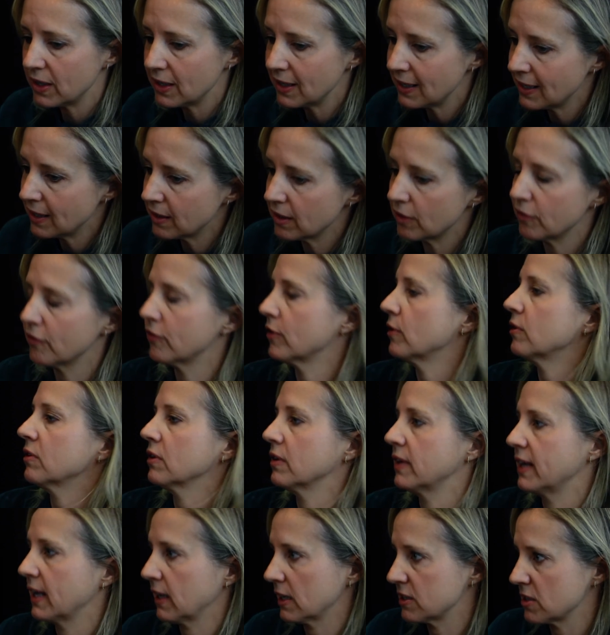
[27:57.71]

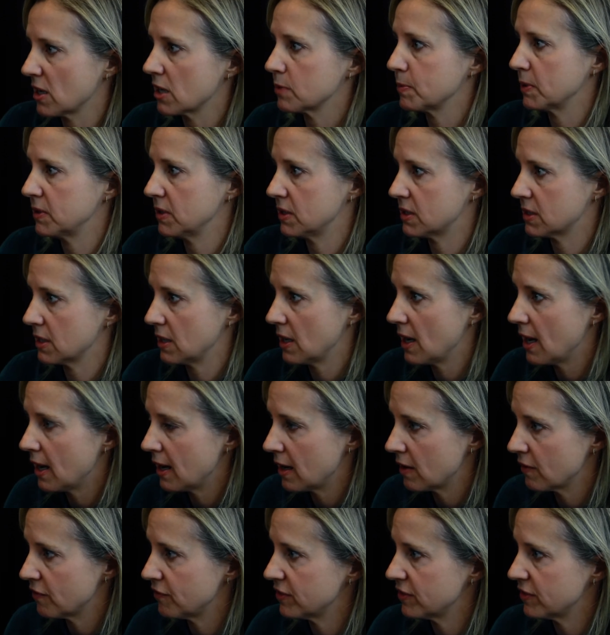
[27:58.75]
inadvertently, and I talked about this today,